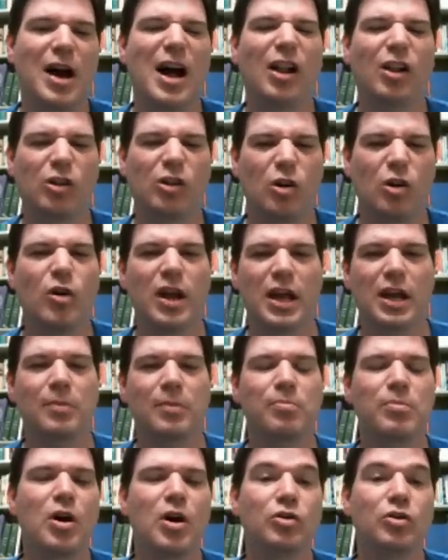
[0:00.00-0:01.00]
I'll go ahead
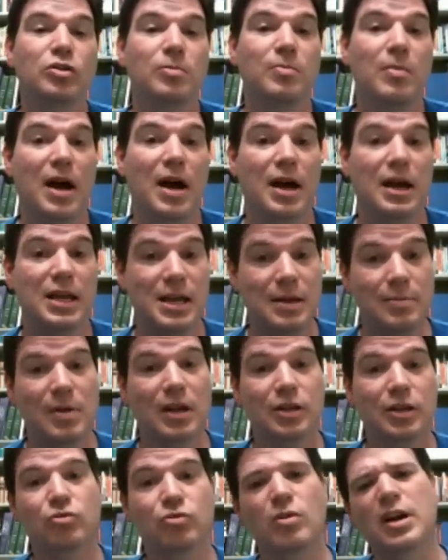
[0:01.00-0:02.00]
and post my
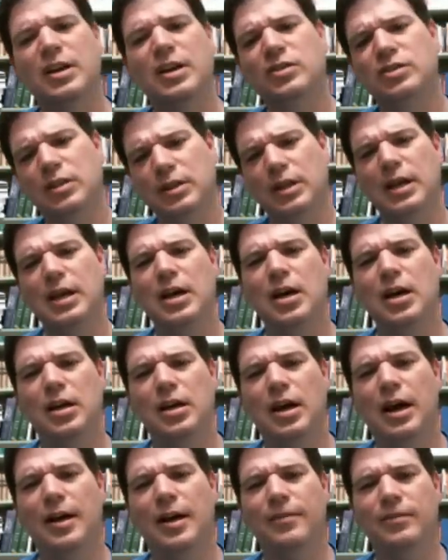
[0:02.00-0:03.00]
email address and
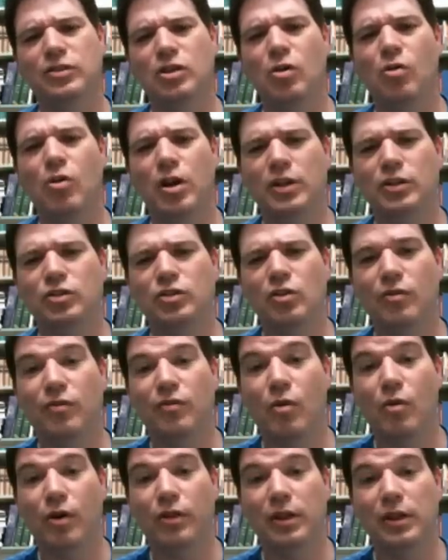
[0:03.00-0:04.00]
so on and so
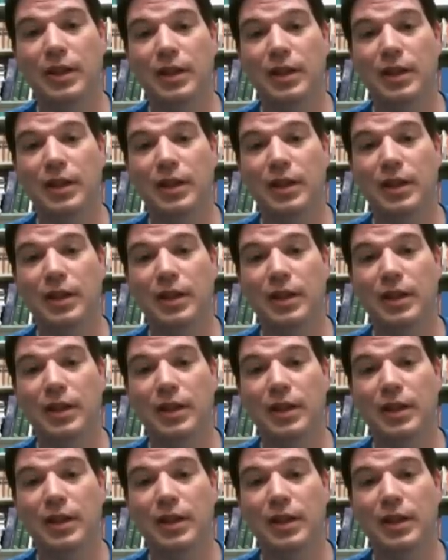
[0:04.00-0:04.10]
forth.